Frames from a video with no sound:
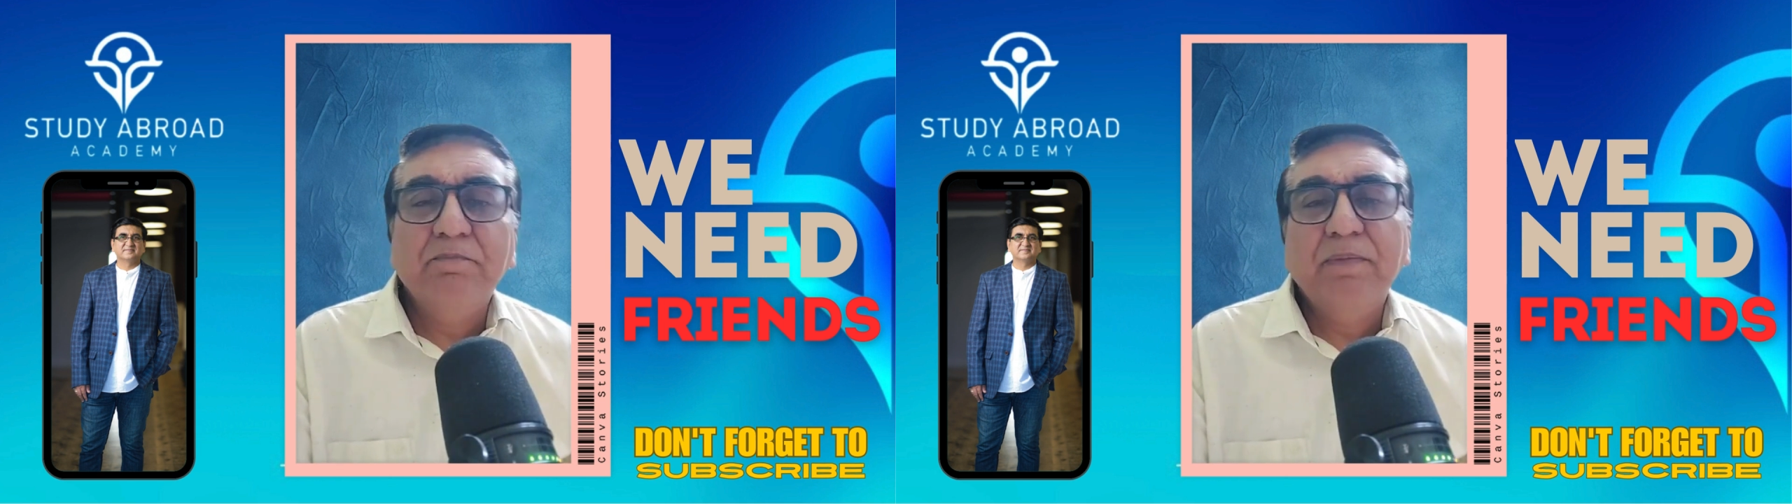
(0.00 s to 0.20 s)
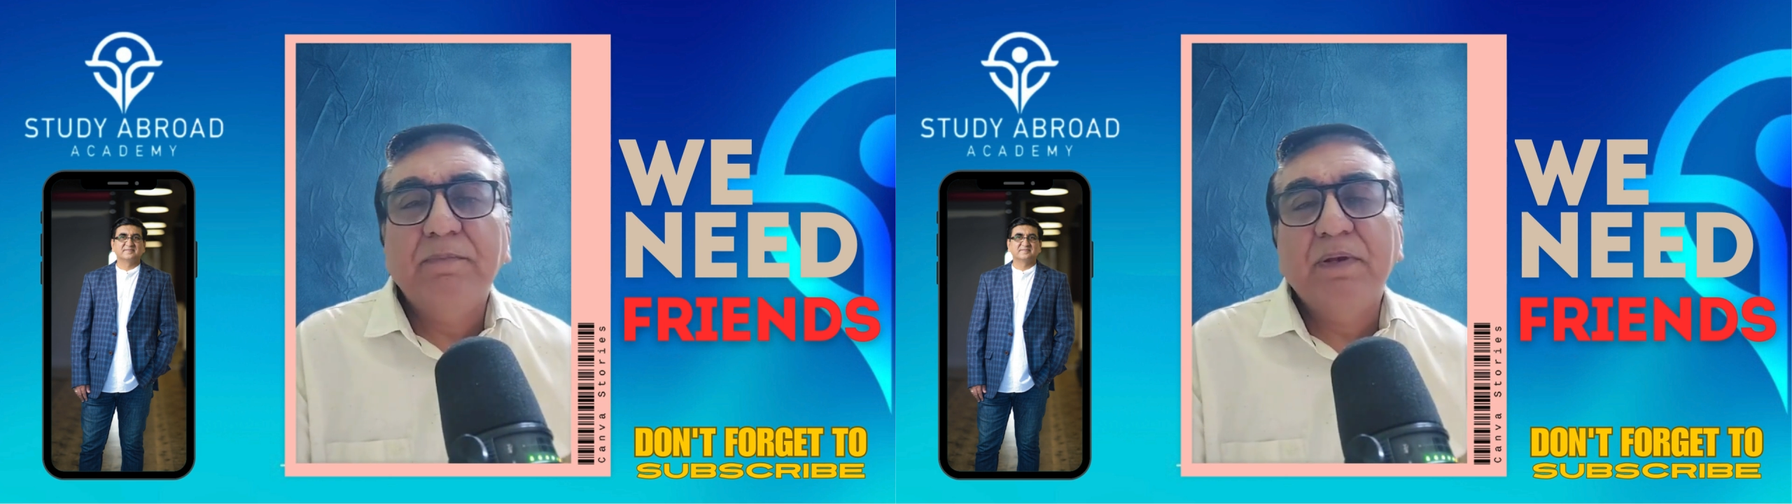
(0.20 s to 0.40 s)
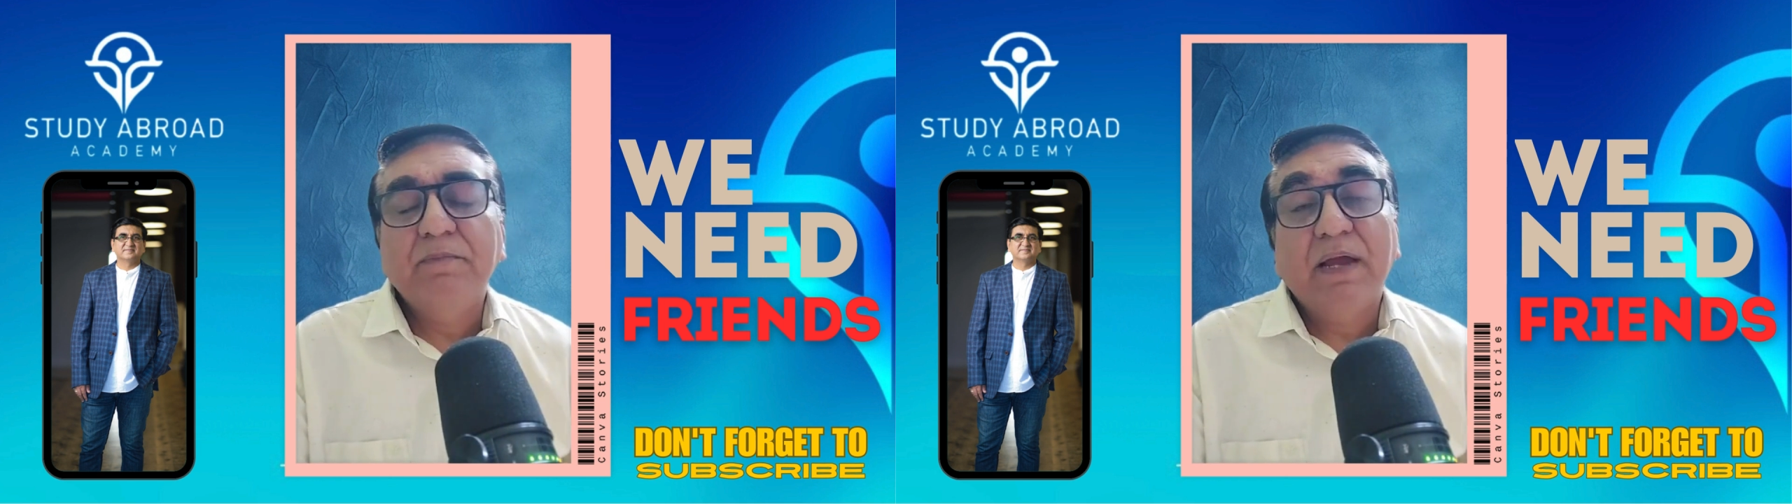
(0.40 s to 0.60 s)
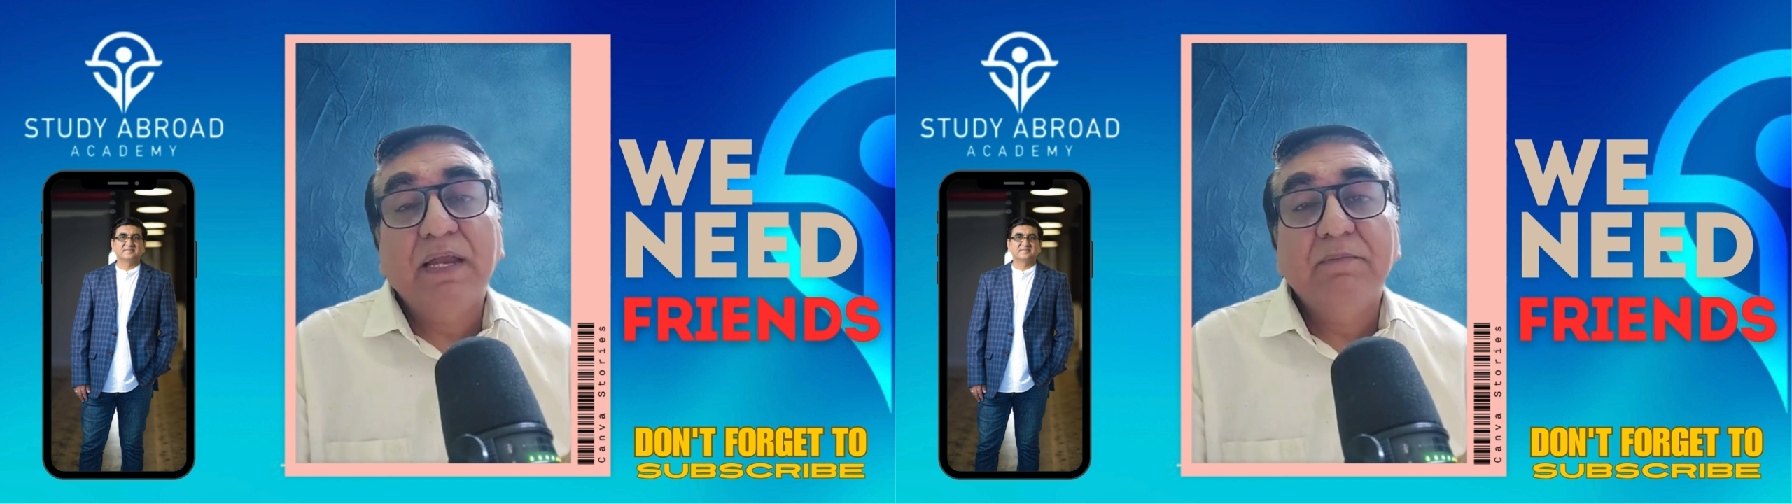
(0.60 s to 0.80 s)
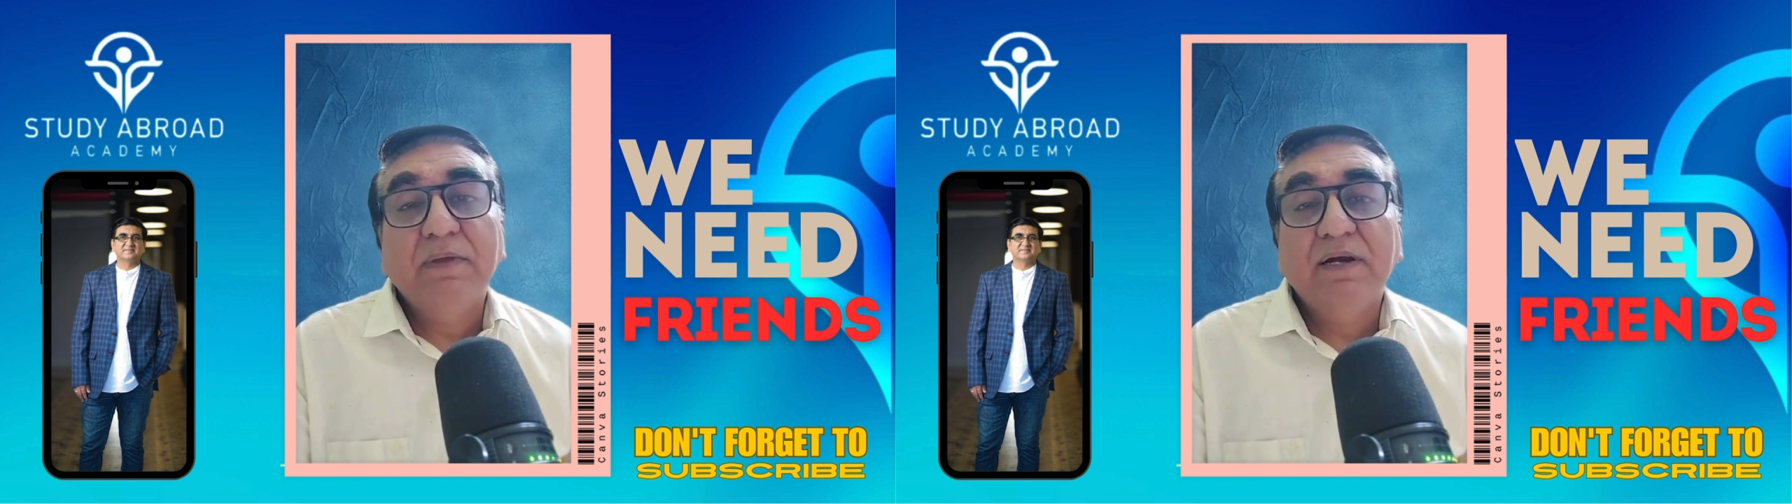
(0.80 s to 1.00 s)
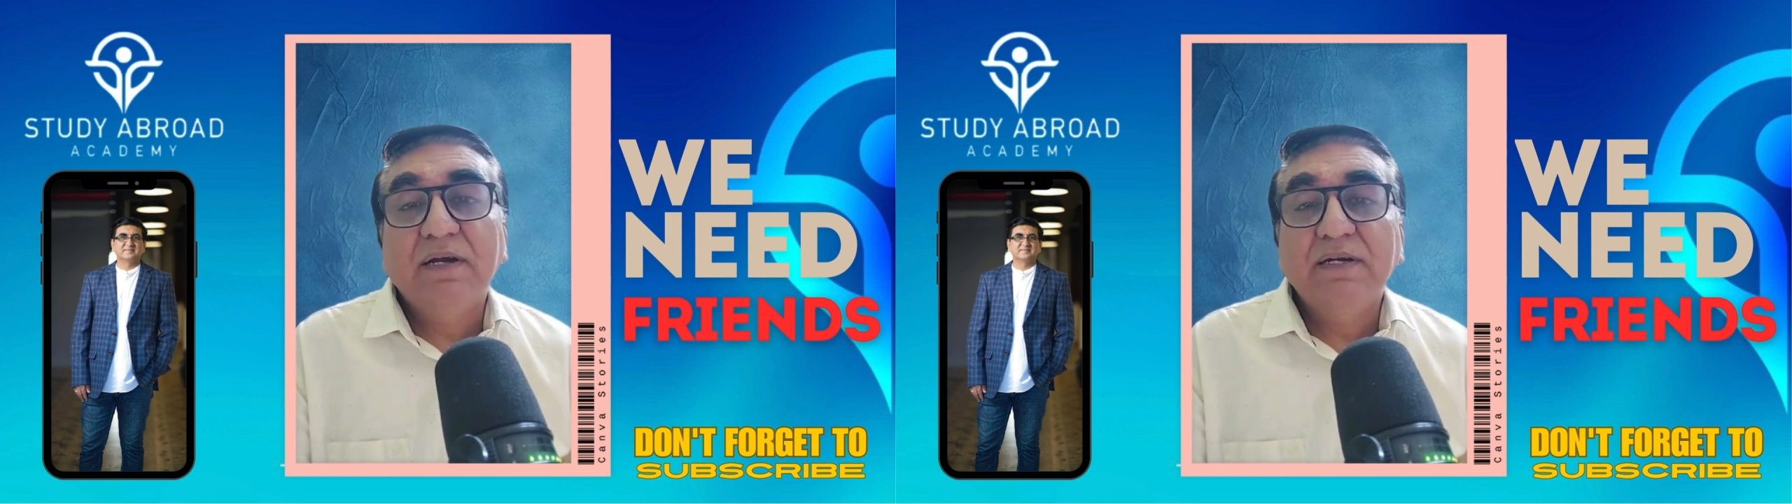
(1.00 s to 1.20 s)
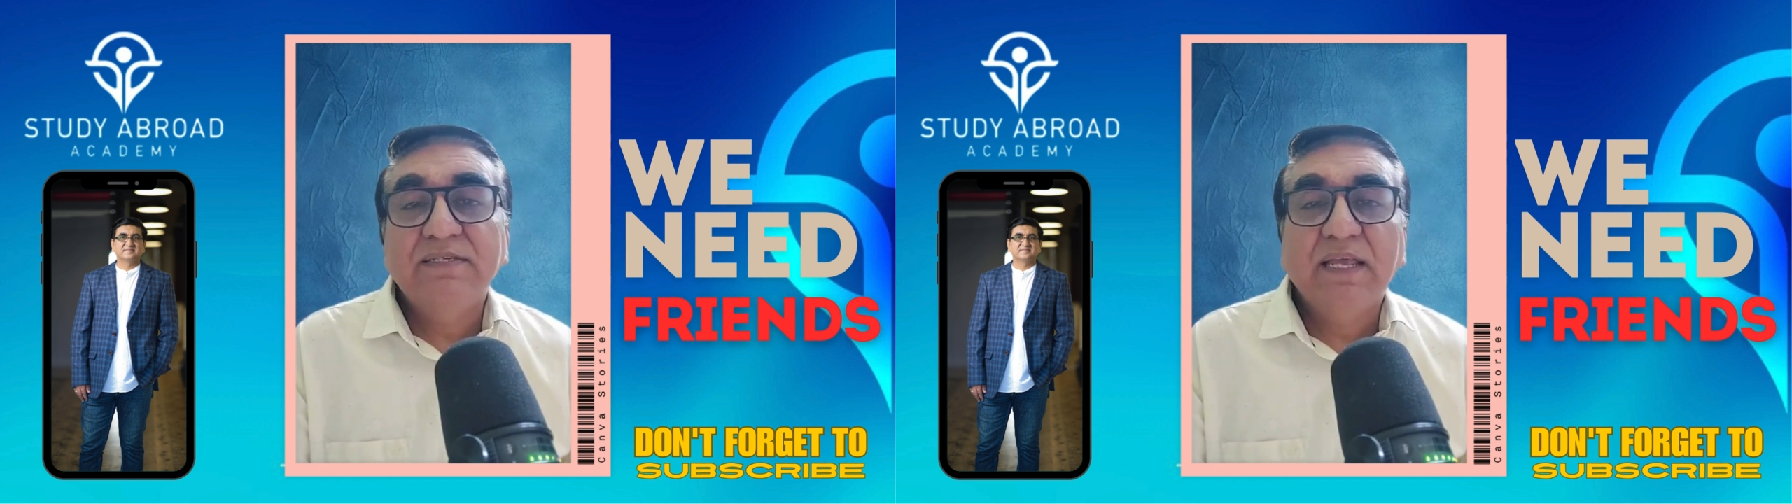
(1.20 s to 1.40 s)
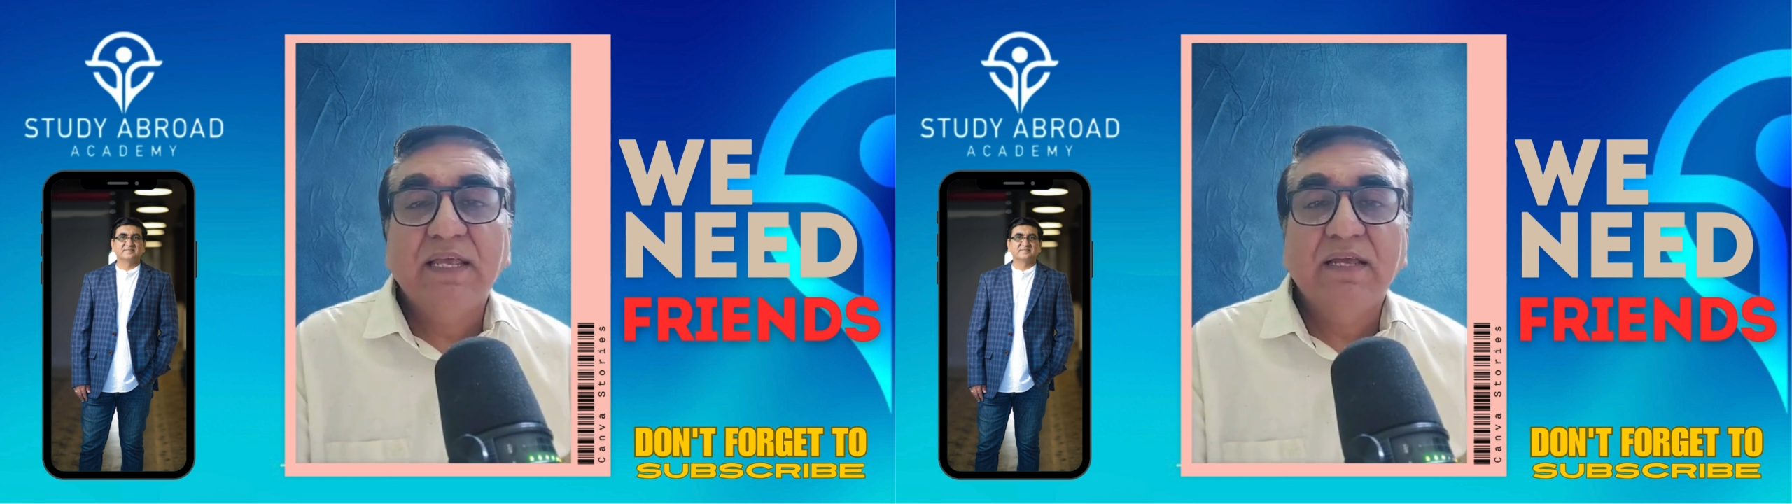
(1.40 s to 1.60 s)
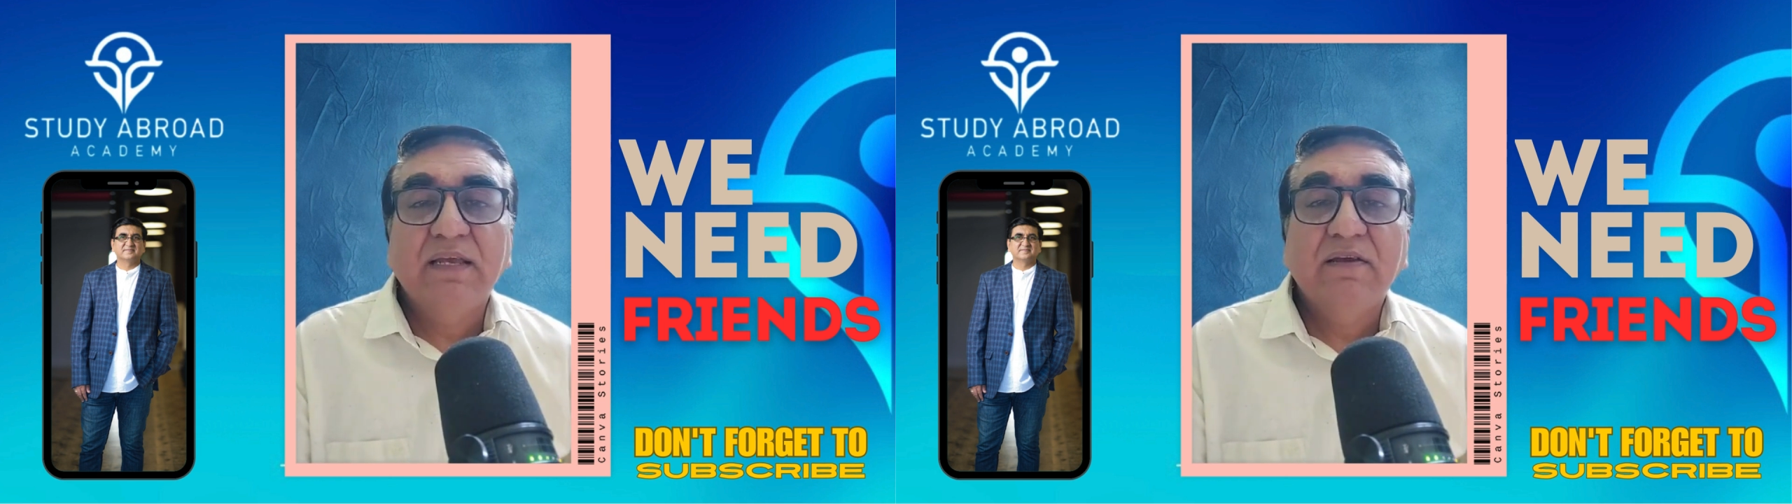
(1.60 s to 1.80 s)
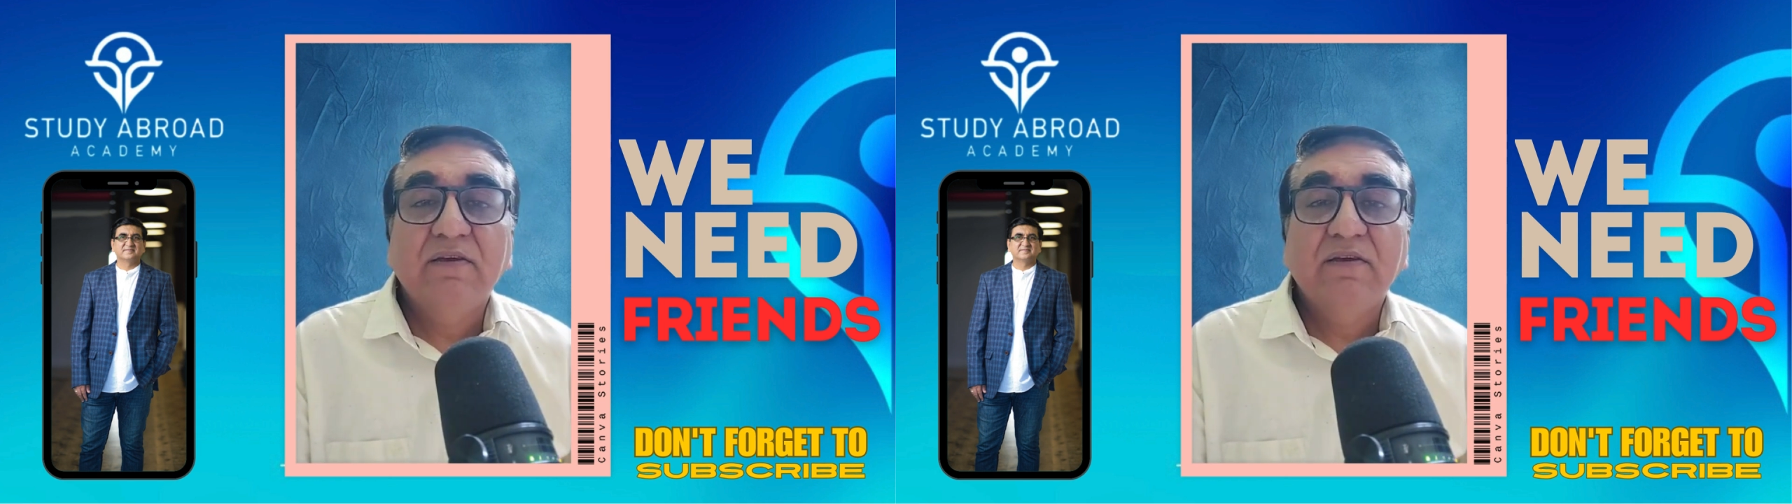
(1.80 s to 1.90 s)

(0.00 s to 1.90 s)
people might be heard saying,